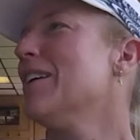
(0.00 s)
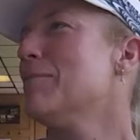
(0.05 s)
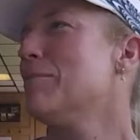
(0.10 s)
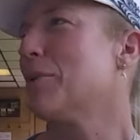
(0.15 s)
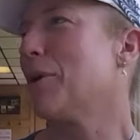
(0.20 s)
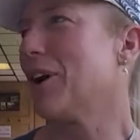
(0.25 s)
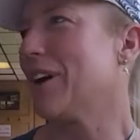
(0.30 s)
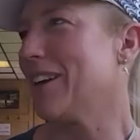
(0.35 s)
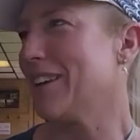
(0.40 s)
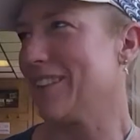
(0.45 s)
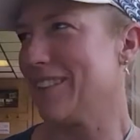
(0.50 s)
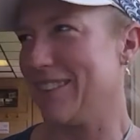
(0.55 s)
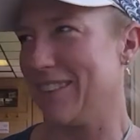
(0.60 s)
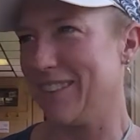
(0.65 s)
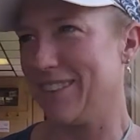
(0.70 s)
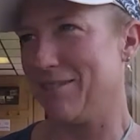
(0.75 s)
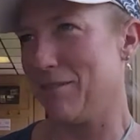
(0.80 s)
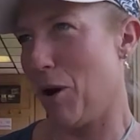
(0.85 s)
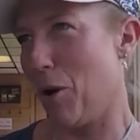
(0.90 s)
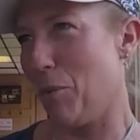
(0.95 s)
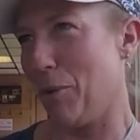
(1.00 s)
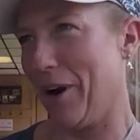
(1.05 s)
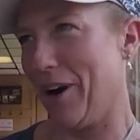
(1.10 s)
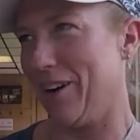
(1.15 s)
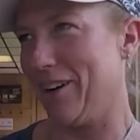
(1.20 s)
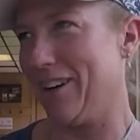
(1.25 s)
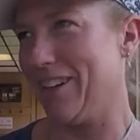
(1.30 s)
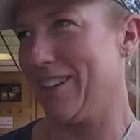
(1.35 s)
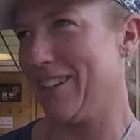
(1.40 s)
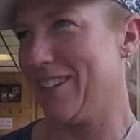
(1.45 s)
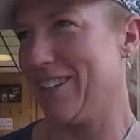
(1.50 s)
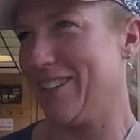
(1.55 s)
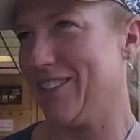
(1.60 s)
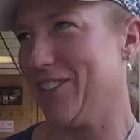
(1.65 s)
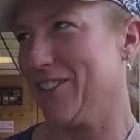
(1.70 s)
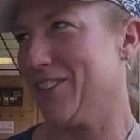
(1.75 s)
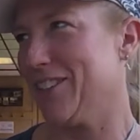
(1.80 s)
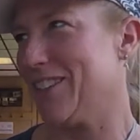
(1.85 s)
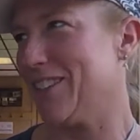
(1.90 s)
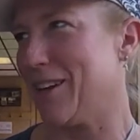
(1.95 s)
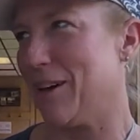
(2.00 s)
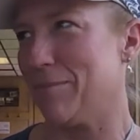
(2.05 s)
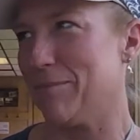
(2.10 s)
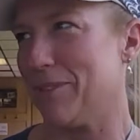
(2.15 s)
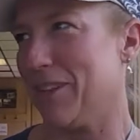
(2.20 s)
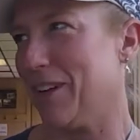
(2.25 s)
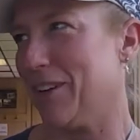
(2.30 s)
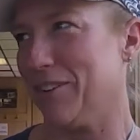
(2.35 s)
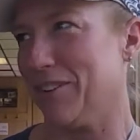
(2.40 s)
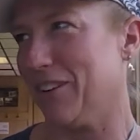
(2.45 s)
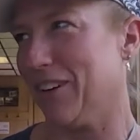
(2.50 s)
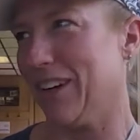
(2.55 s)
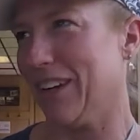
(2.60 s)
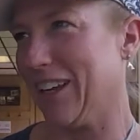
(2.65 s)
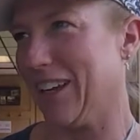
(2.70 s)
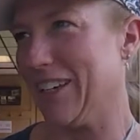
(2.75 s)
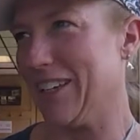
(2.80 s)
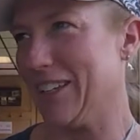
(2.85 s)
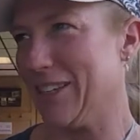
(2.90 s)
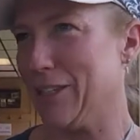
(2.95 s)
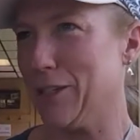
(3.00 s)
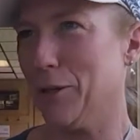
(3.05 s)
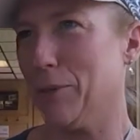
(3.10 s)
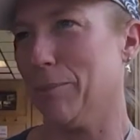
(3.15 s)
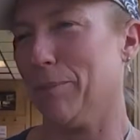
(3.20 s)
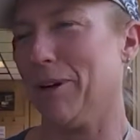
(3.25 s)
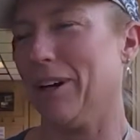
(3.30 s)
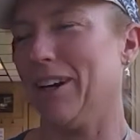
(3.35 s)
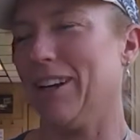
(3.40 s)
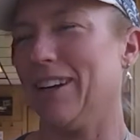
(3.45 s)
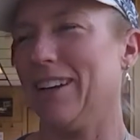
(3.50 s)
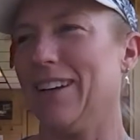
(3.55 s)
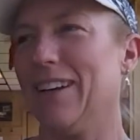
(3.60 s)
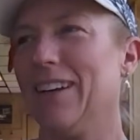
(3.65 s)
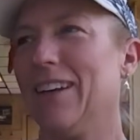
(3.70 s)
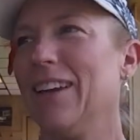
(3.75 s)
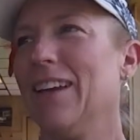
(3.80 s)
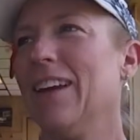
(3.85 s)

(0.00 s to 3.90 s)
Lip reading: Bring awareness to something really stupid.